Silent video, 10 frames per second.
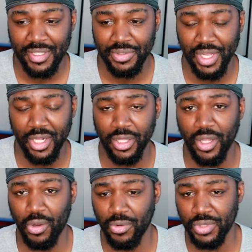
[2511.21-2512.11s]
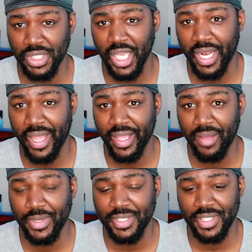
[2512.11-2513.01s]
to a close and I
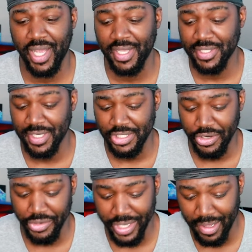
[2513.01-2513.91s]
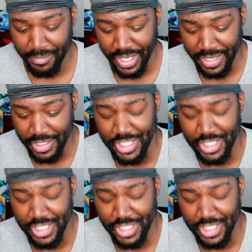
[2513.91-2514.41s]
can't wait to see how it's going to turn out, man.